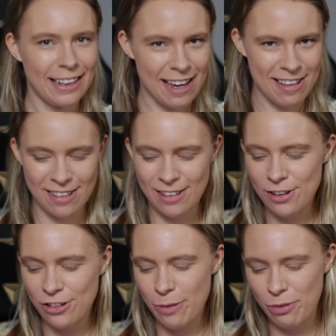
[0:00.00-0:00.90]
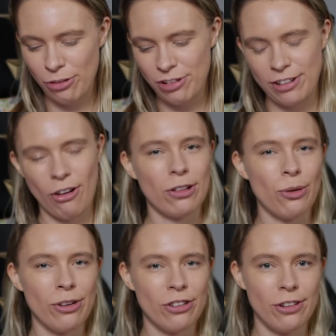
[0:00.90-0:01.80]
Yes, YouTube saw TikTok
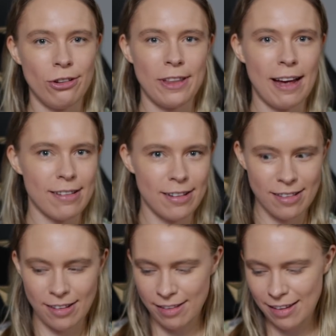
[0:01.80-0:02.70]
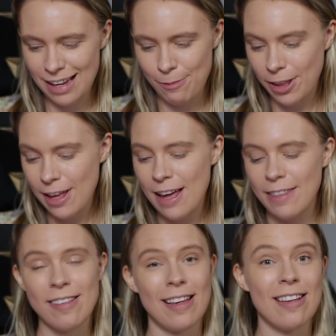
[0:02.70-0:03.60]
launch in 2016 with
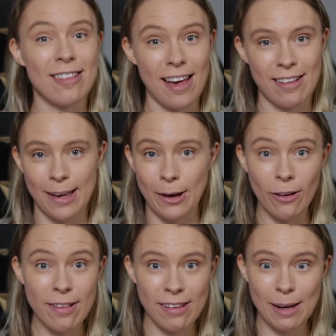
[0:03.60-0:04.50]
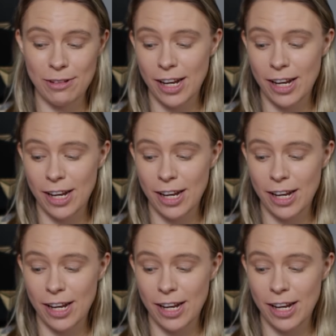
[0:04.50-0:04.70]
this exact same concept,